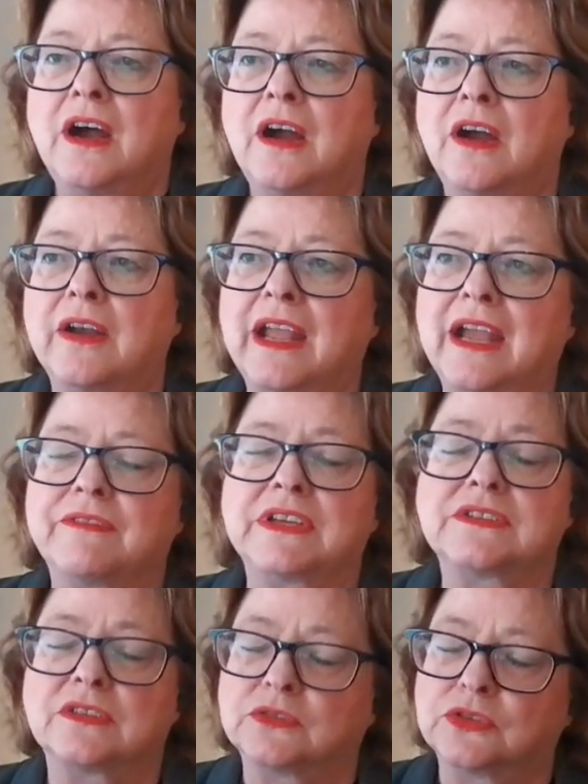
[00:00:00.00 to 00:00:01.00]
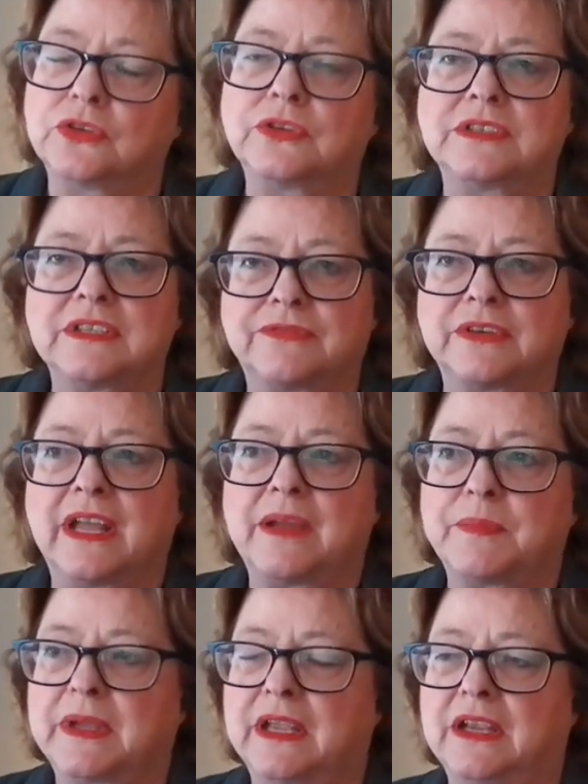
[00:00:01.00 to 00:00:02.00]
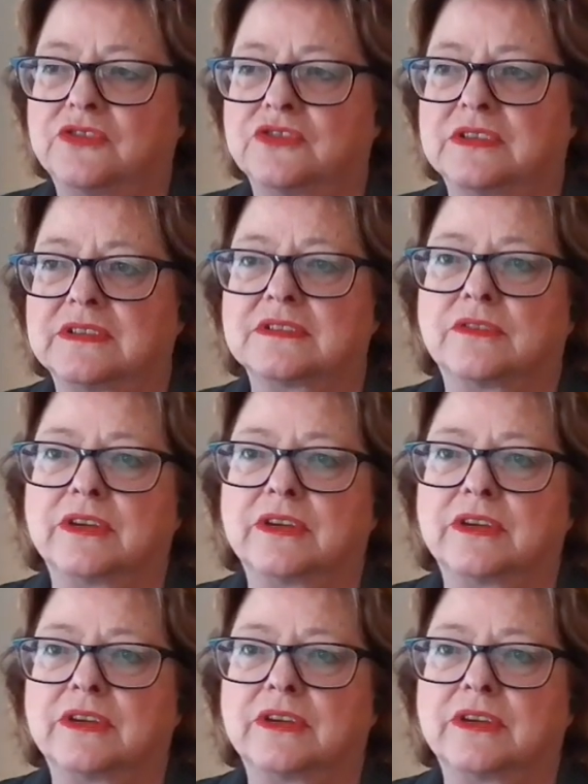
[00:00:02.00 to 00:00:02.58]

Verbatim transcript: aren't having to learn different applications